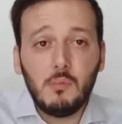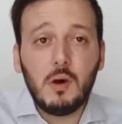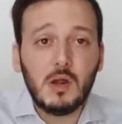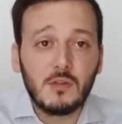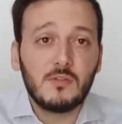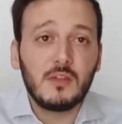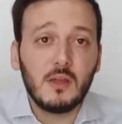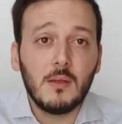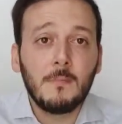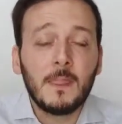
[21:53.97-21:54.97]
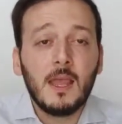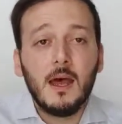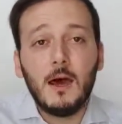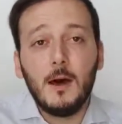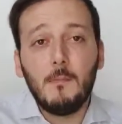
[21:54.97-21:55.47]
part of the
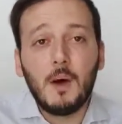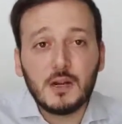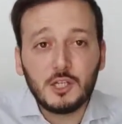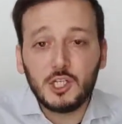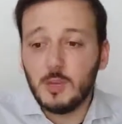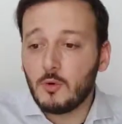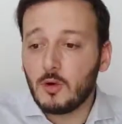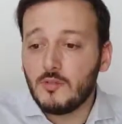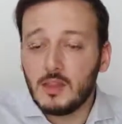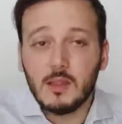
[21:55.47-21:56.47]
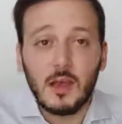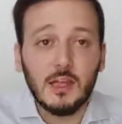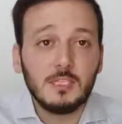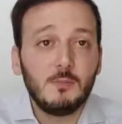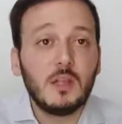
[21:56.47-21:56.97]
partnership or of the
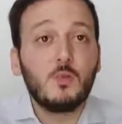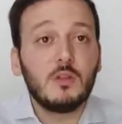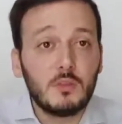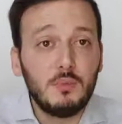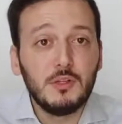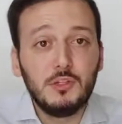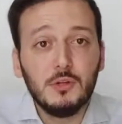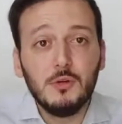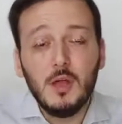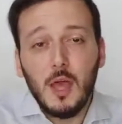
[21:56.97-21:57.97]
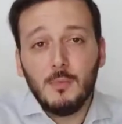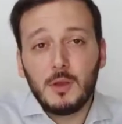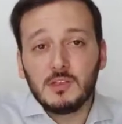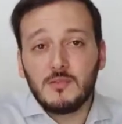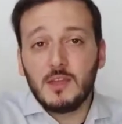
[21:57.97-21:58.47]
alliance might want to pursue, and
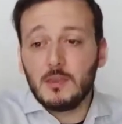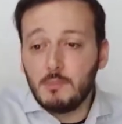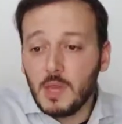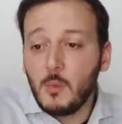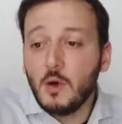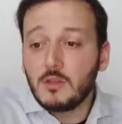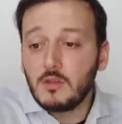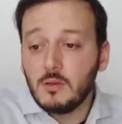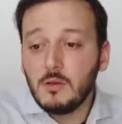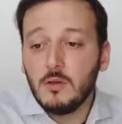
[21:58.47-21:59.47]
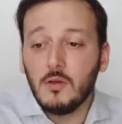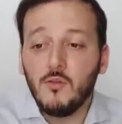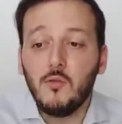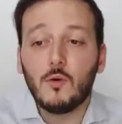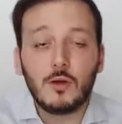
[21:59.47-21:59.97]
because of that may want to
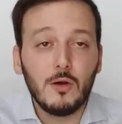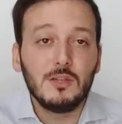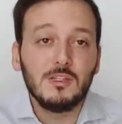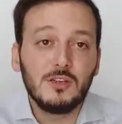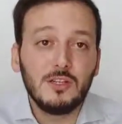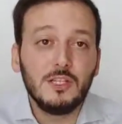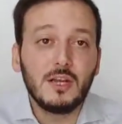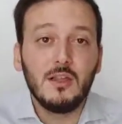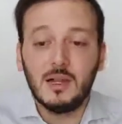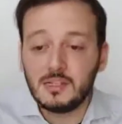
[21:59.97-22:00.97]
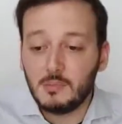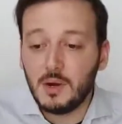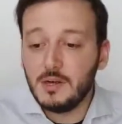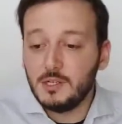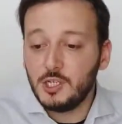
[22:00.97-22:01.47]
forego the strategic alliance and
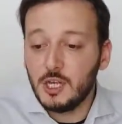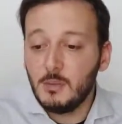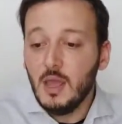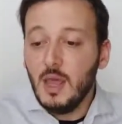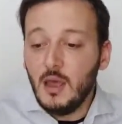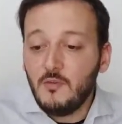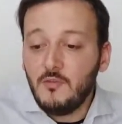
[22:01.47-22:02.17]
partnership. And